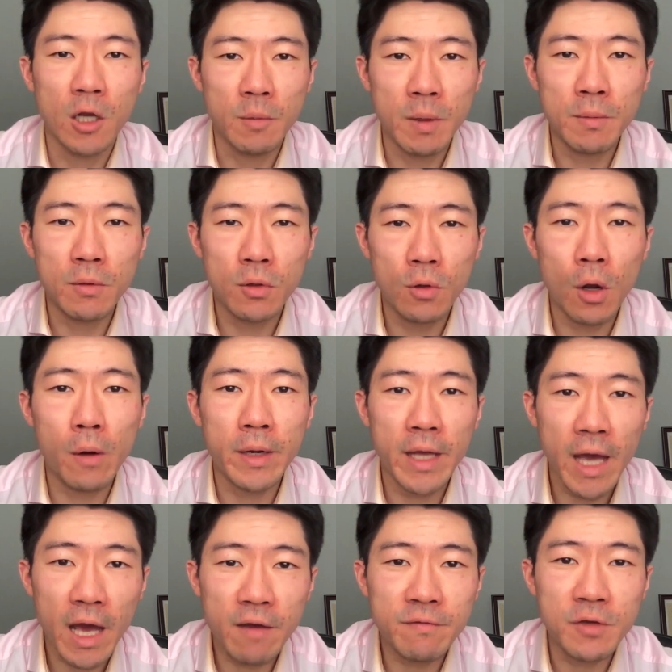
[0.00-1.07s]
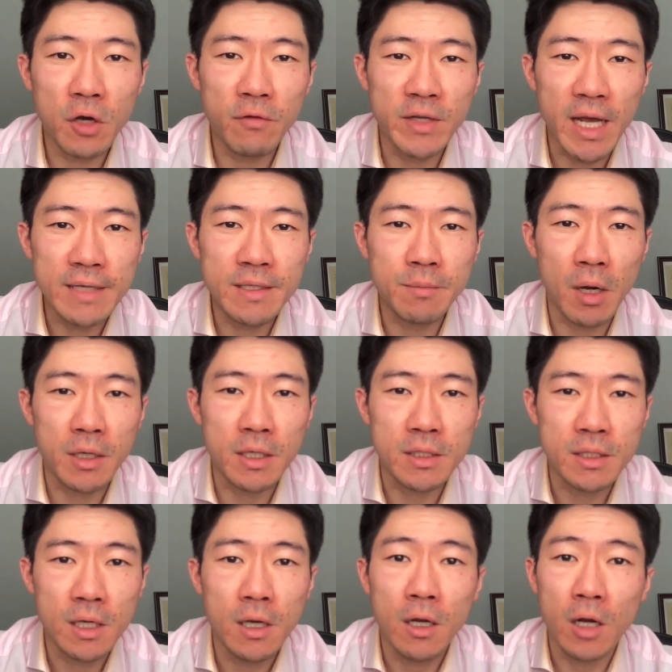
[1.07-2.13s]
people who already have COVID
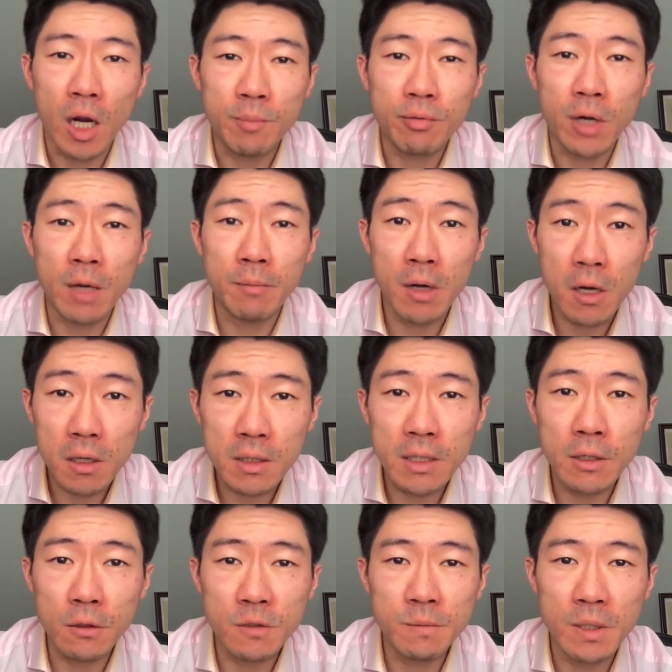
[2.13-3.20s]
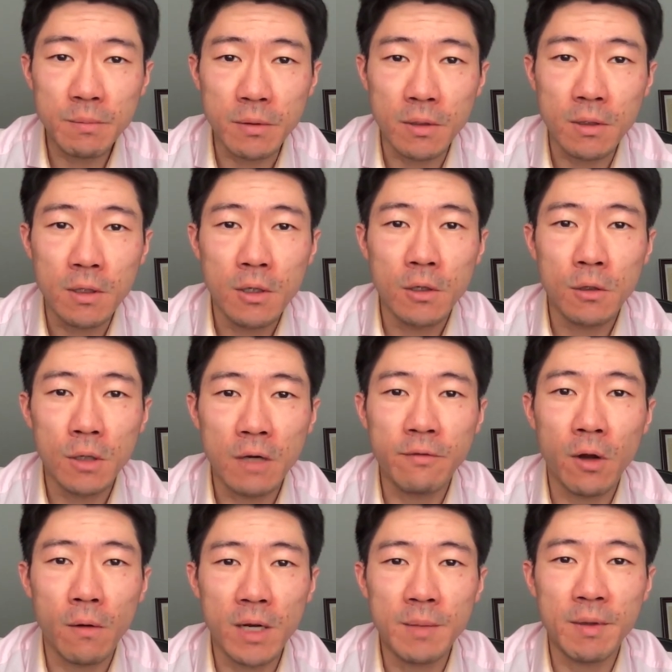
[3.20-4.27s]
antibodies are primarily those people who have
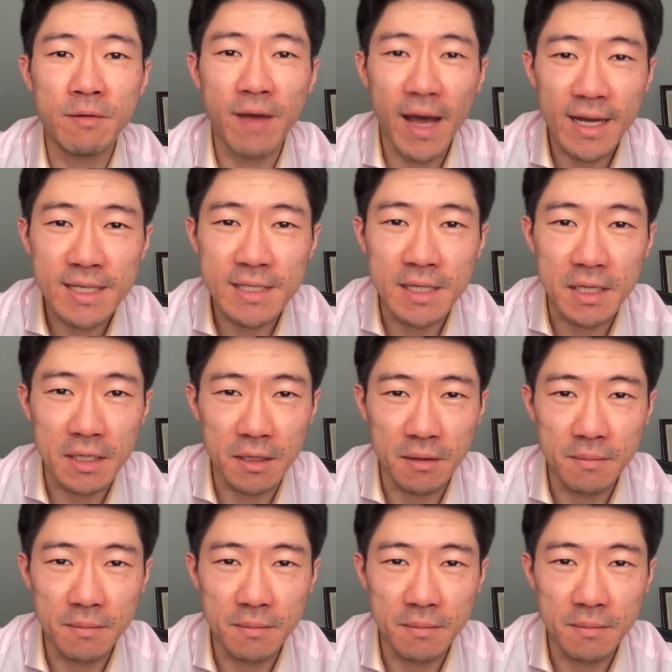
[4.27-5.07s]
already been vaccinated,